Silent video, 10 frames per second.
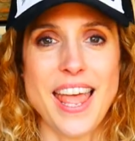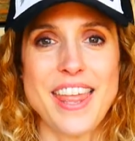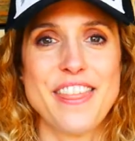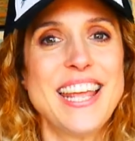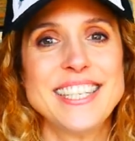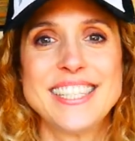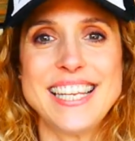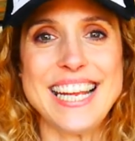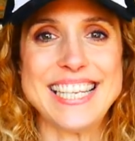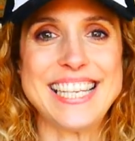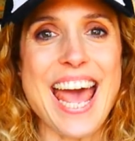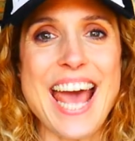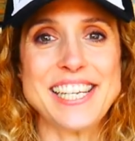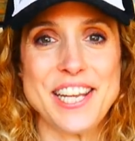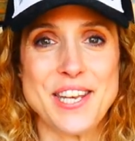This is
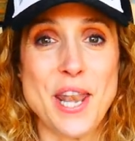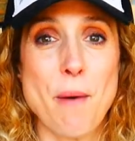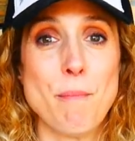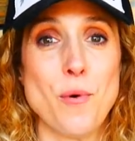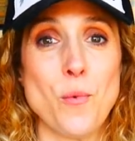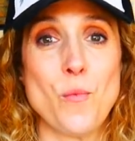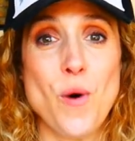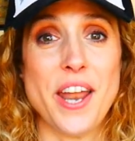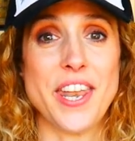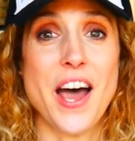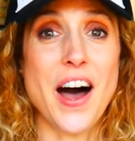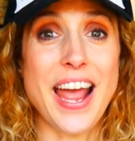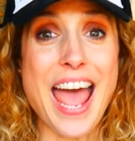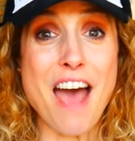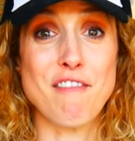hat number one.
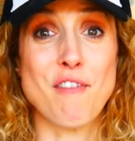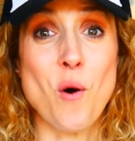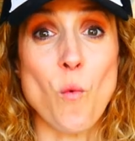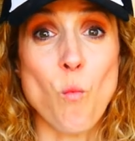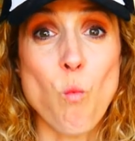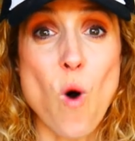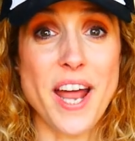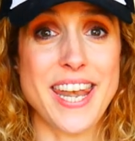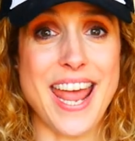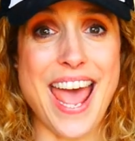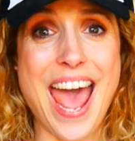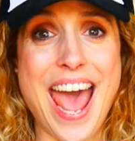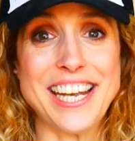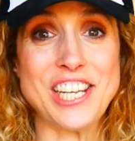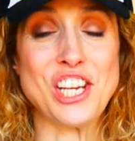I have one
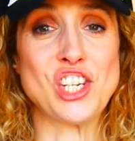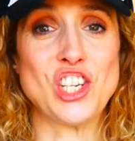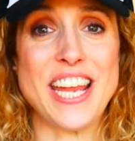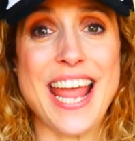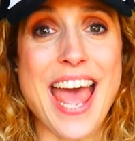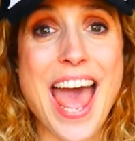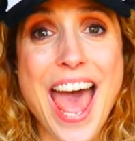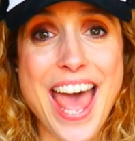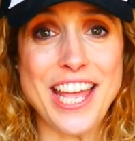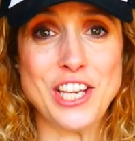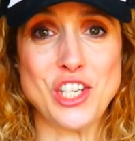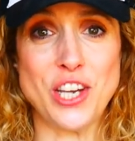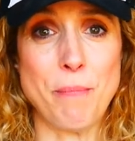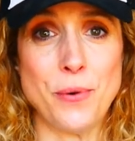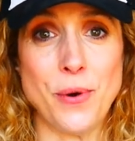hat, j'ai un
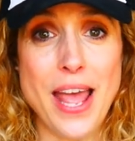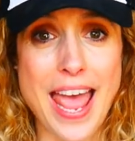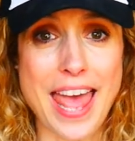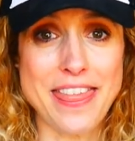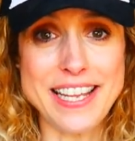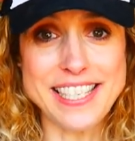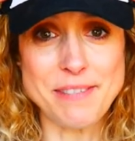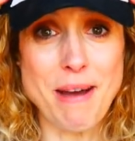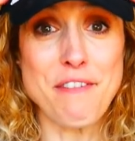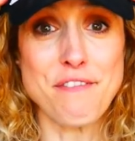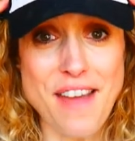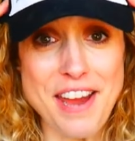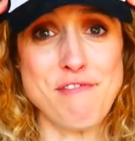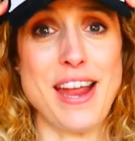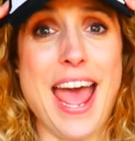chapeau. And this is my
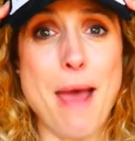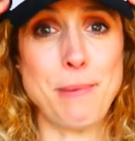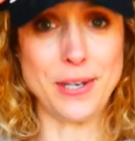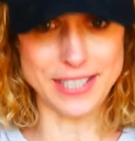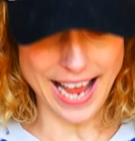favourite hat because